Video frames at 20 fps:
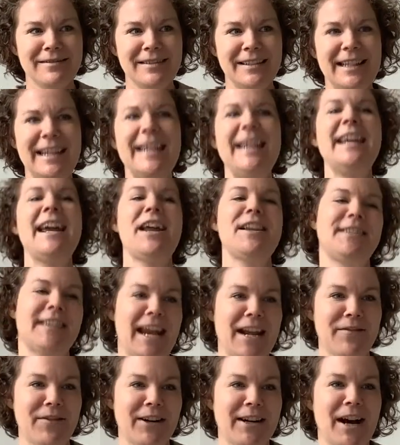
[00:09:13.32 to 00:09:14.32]
Getting
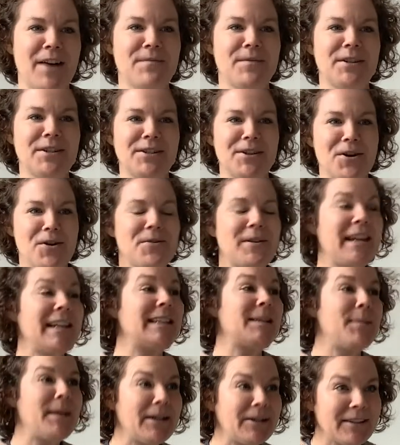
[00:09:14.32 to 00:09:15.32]
outside of our comfort zone,
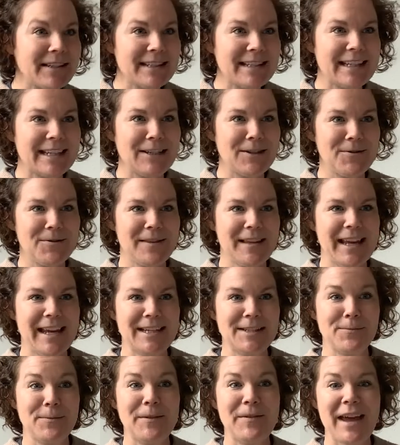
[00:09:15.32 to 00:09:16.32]
experiencing new
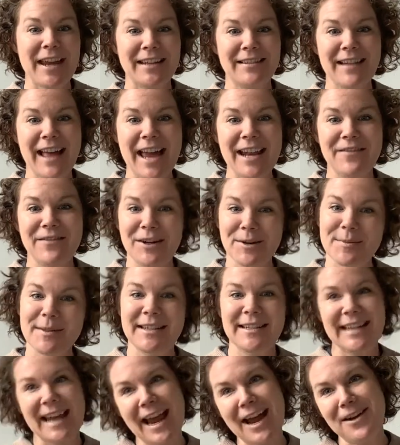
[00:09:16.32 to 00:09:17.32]
things. We've had a lot of ups
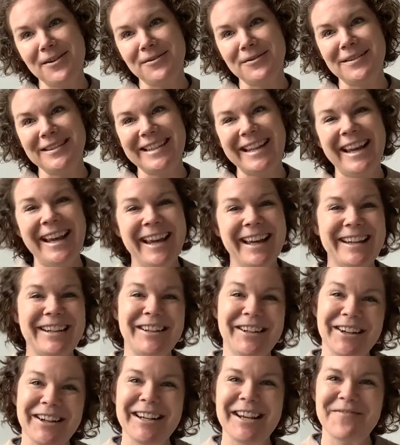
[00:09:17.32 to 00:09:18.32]
and downs,
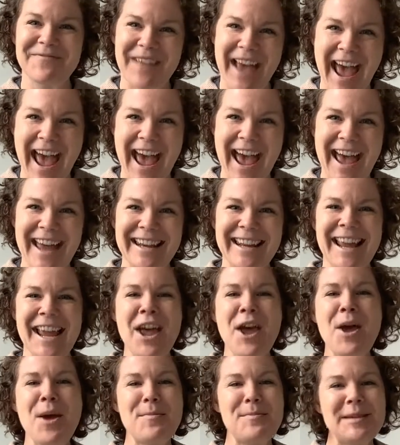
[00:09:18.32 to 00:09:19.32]
good and bad,
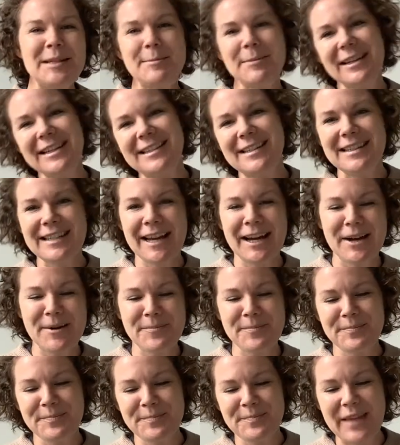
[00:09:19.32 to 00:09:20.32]
misplaced
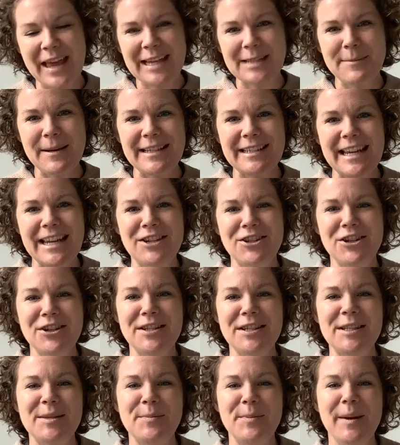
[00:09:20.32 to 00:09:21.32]

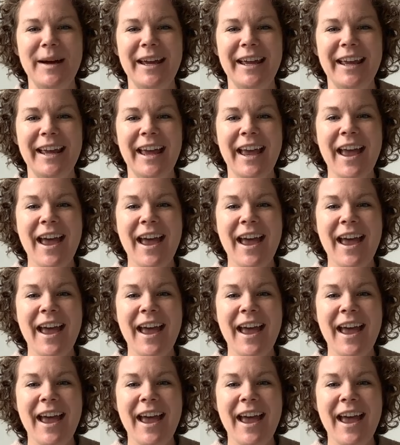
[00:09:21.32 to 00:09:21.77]
expectations, but